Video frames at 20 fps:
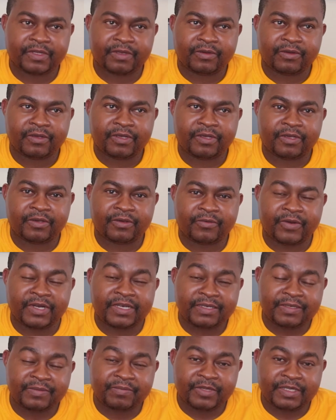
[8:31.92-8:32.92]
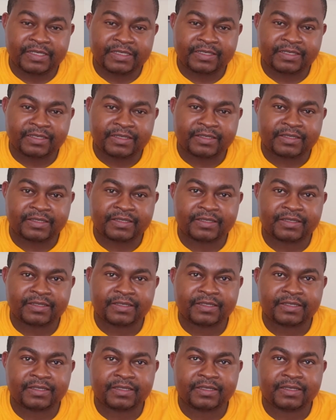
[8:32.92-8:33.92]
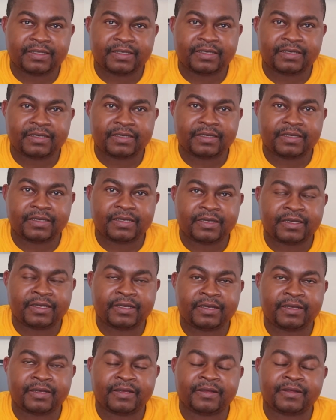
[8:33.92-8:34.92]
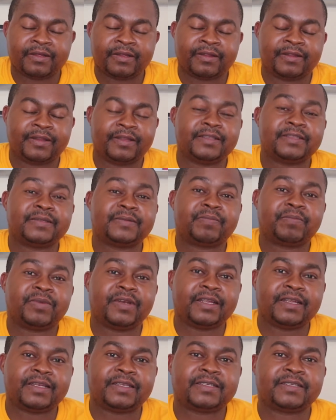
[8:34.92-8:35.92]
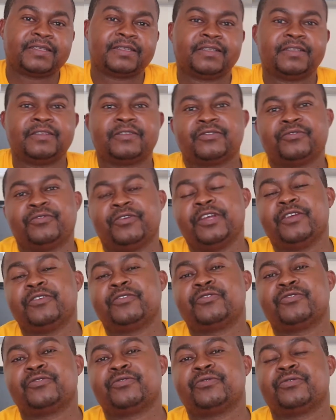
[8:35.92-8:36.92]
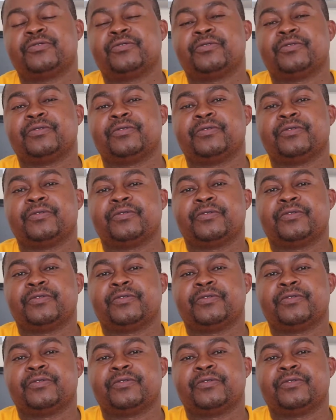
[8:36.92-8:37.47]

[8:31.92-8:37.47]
What it means is this plate is going to